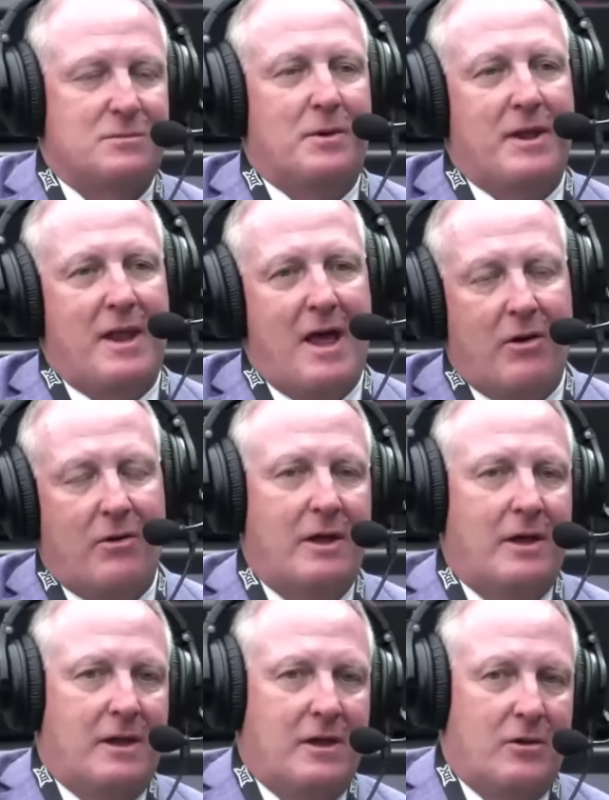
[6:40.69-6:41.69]
But now,
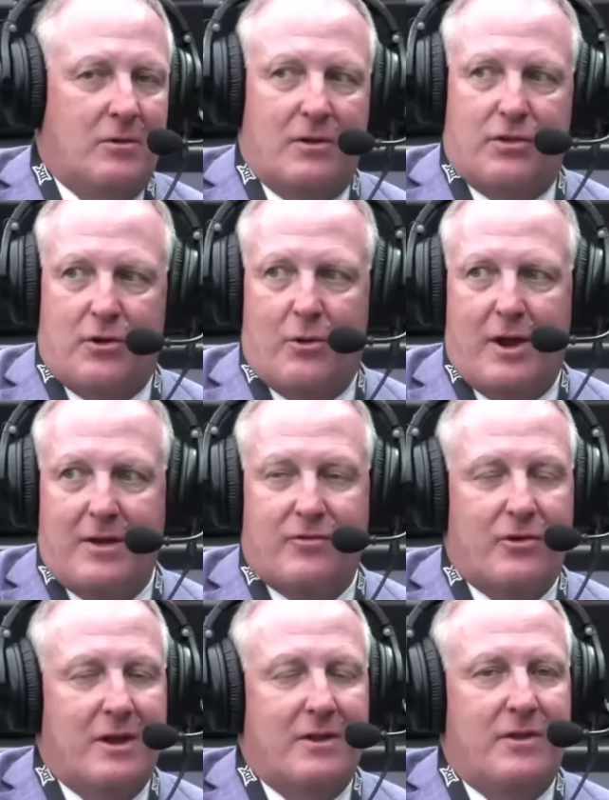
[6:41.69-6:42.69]
you know, when you throw
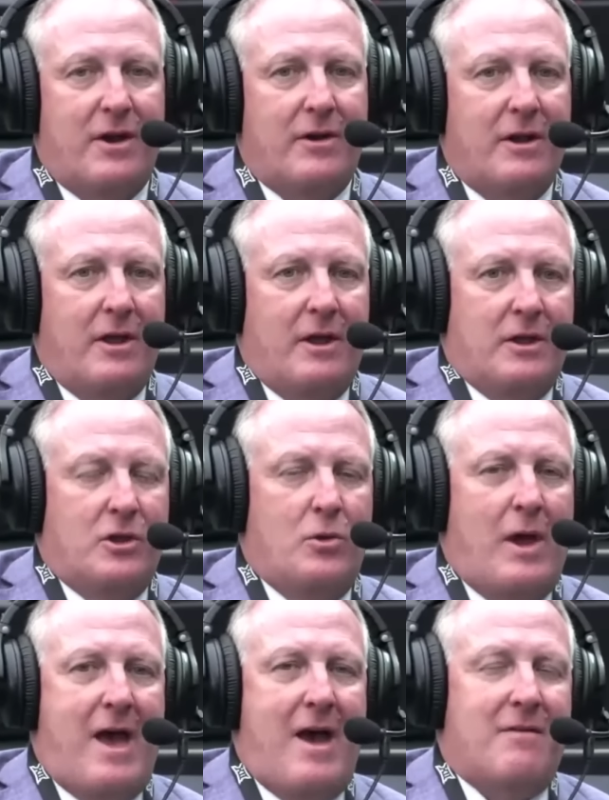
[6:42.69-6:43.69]
Avery in there, you
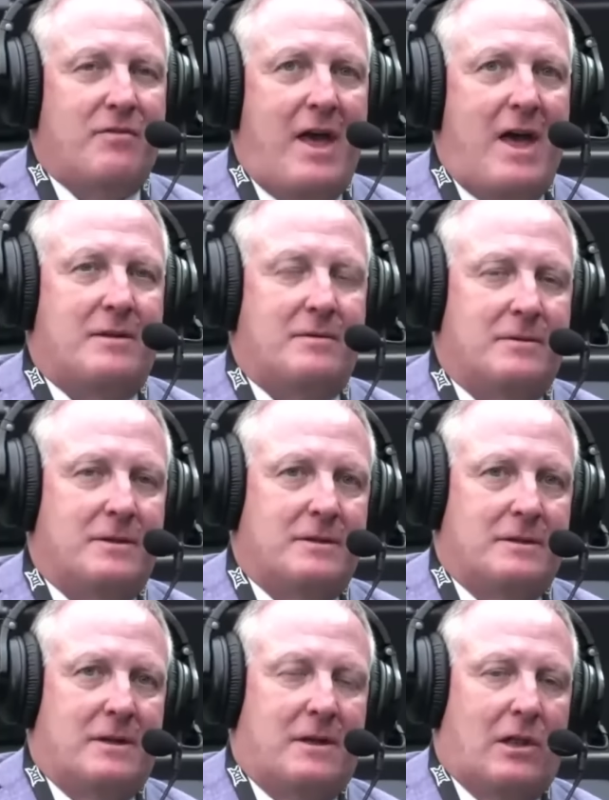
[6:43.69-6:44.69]
have that
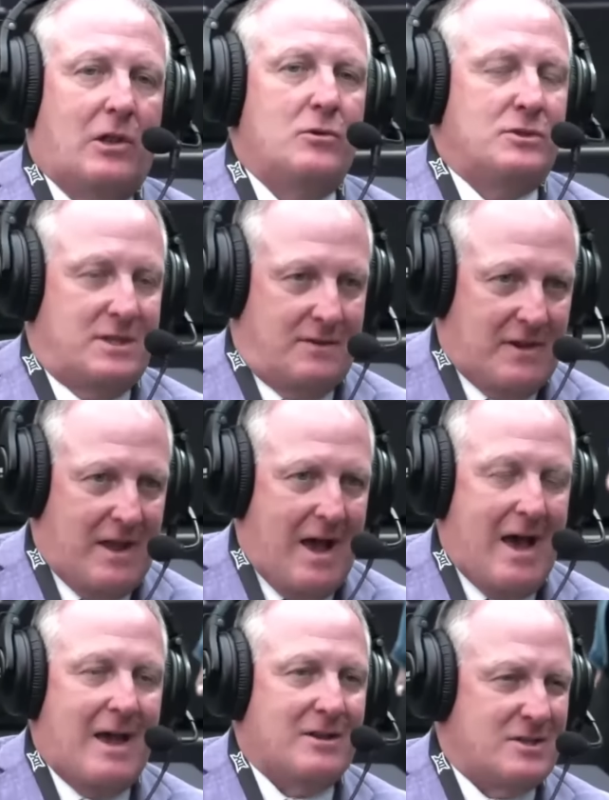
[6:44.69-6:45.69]
elusive
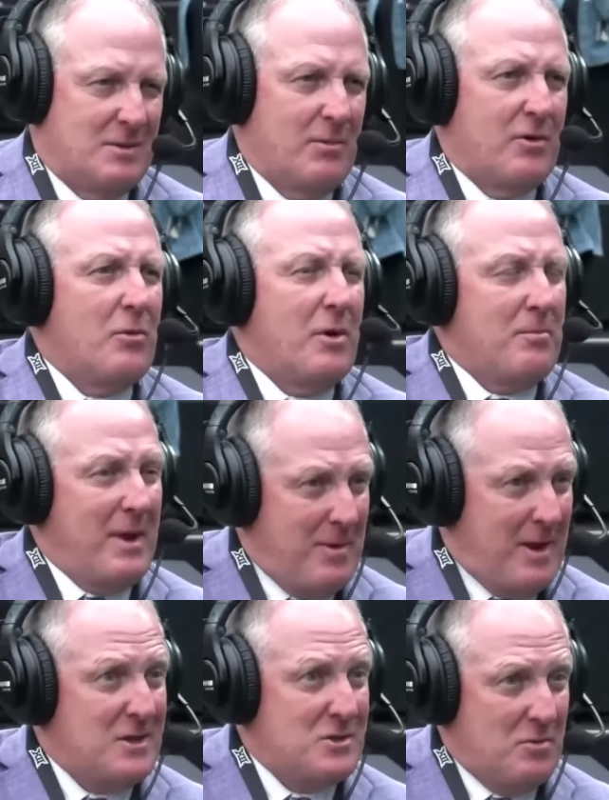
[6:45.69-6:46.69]
guy similar to what maybe
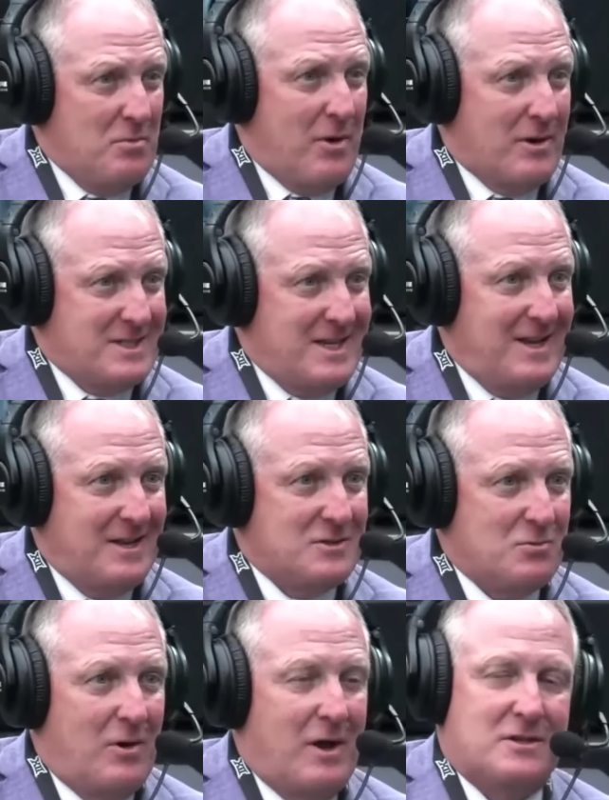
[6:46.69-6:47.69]
Adrian Martinez
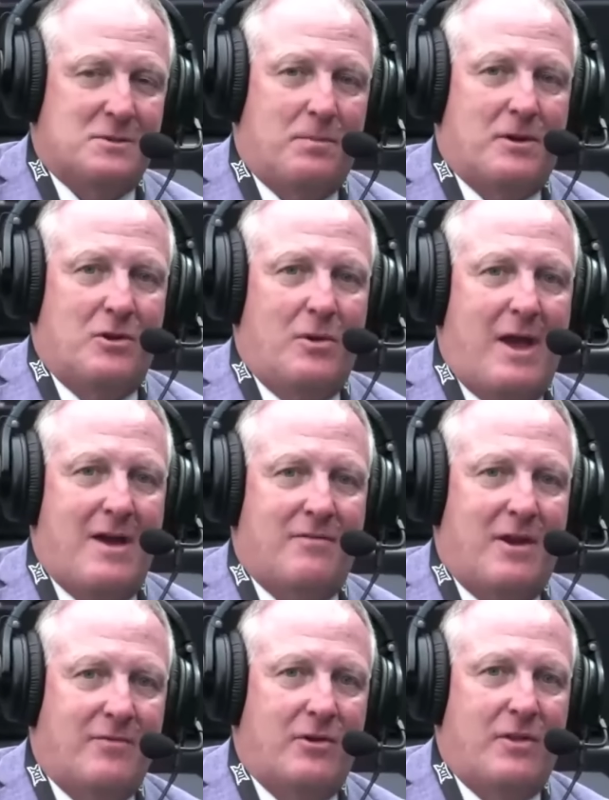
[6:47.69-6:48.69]
was, but you have
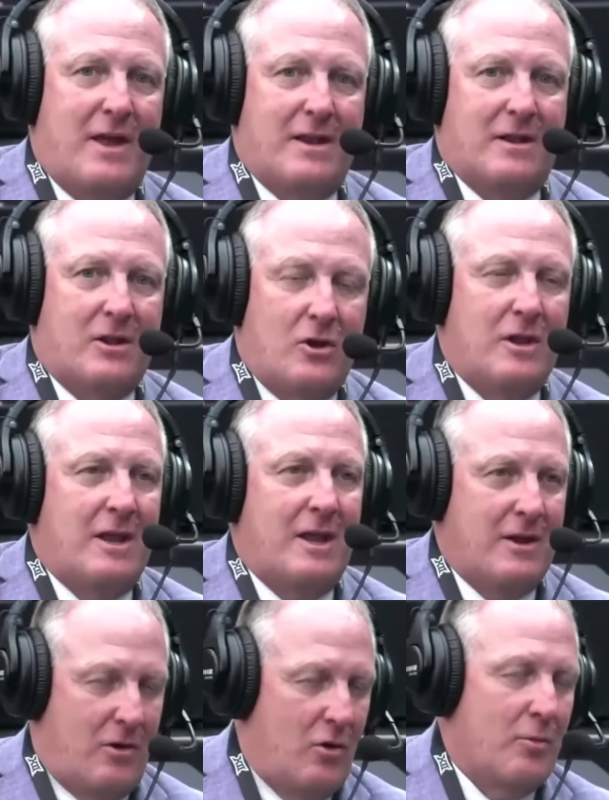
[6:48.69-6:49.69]
Avery that couldn't
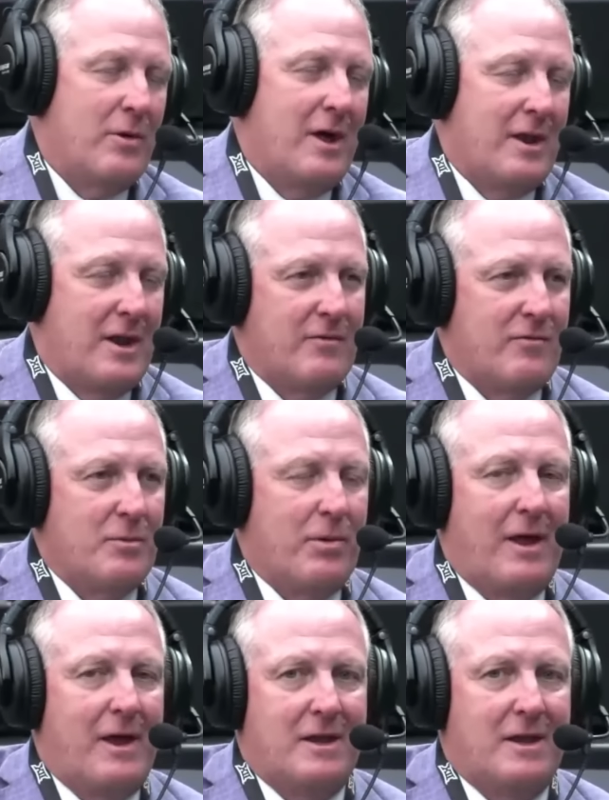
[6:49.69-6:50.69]
hit a home run on every play